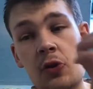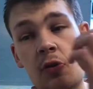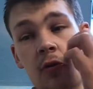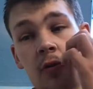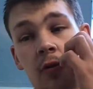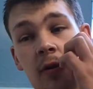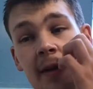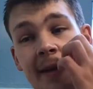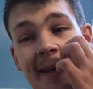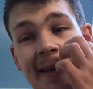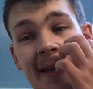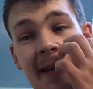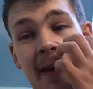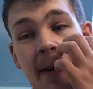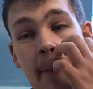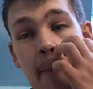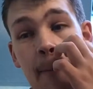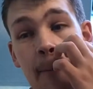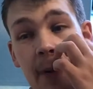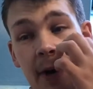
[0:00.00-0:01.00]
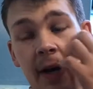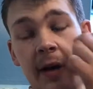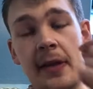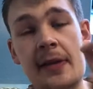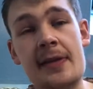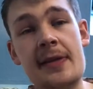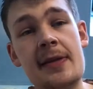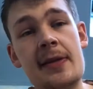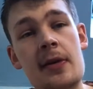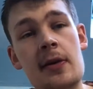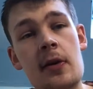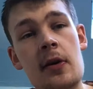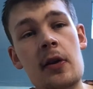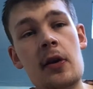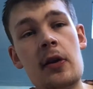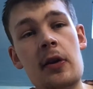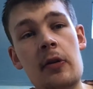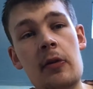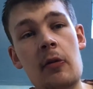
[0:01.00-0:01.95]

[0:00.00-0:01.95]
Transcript: So, but